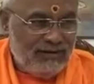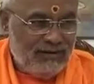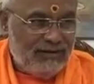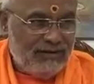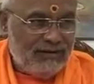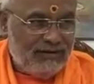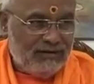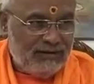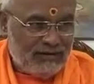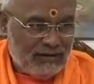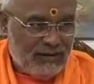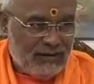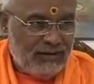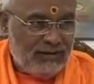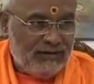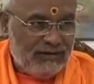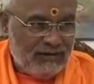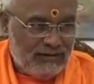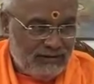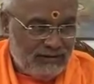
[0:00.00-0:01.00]
Attends
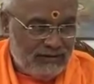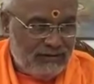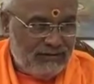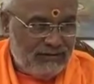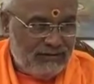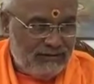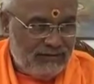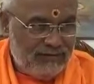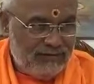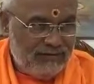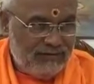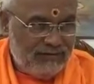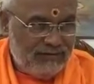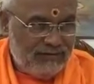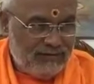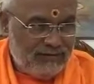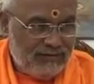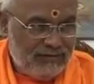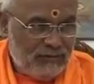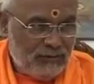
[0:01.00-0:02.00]
classes
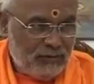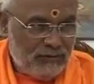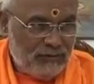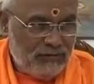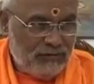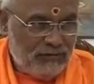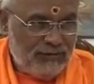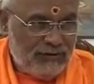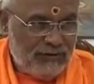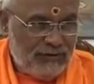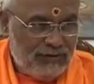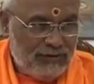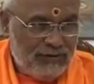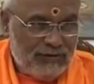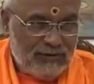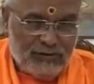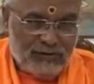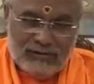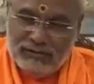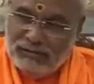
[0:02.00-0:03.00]
for 15
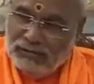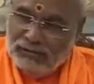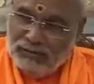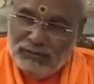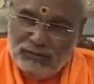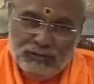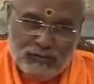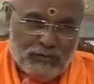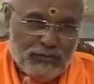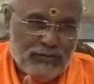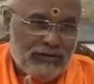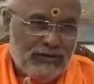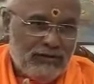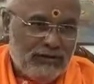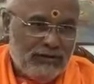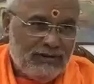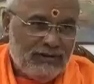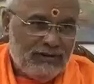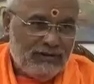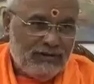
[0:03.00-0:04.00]
days and goes to
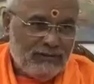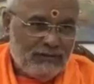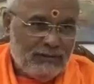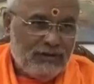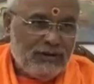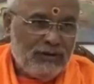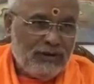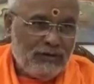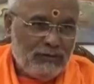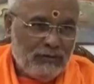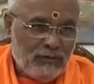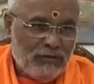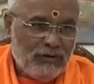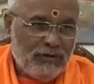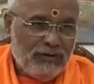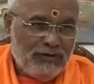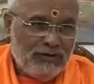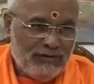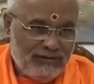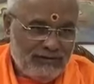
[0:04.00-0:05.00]
business. Abhi kya bolna?